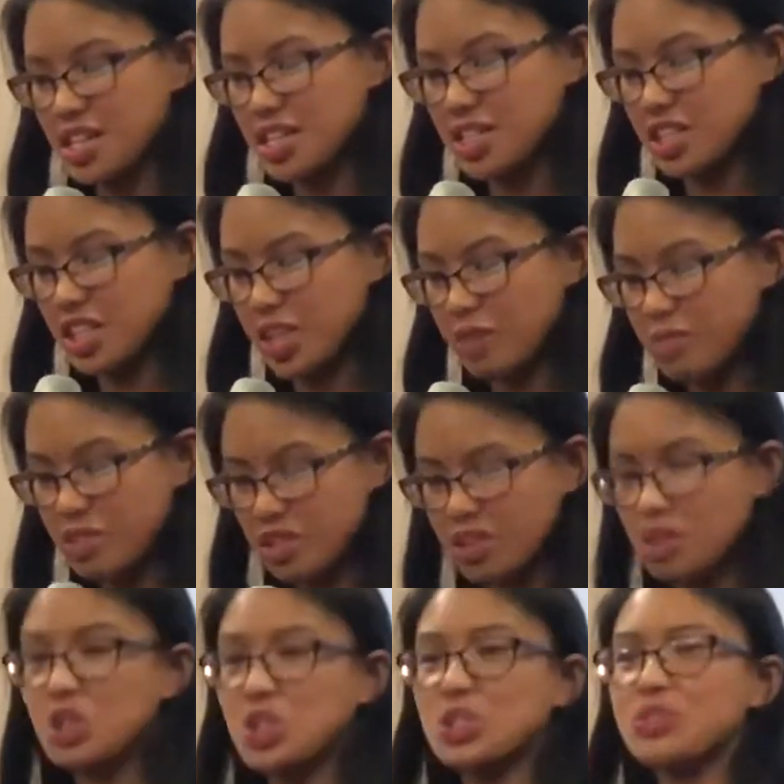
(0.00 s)
Same
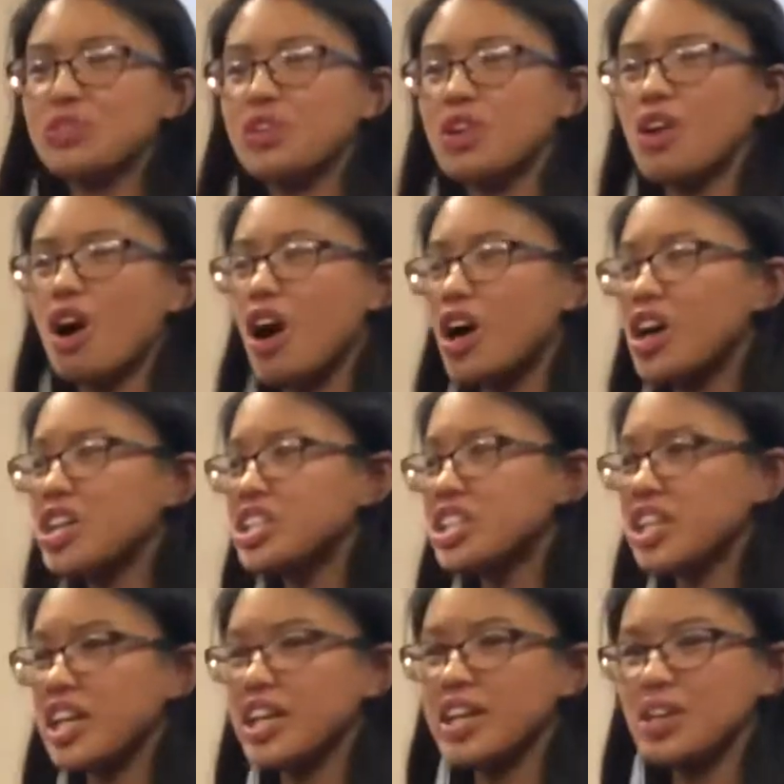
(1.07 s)
thing goes for
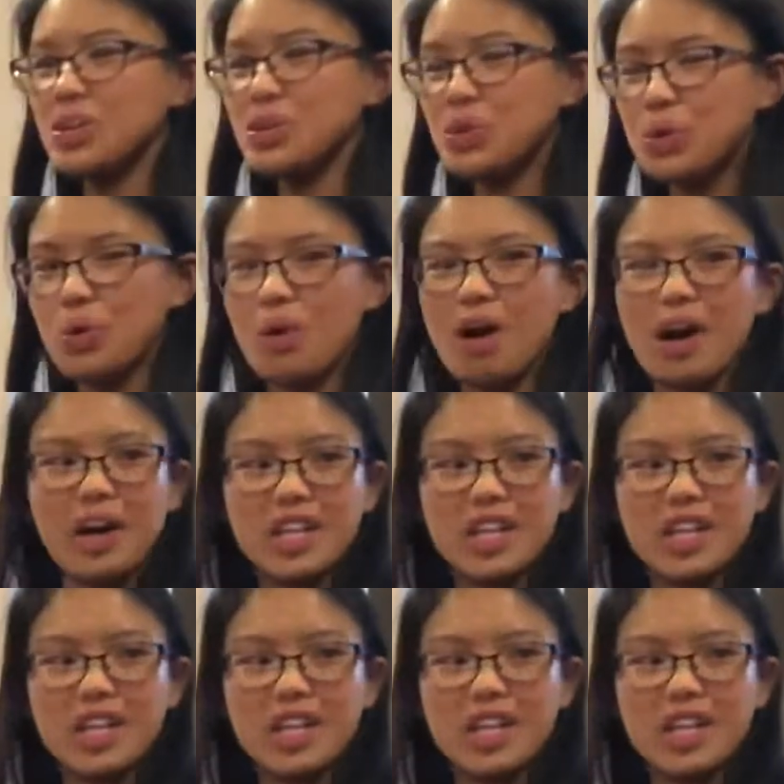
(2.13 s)
RJ, who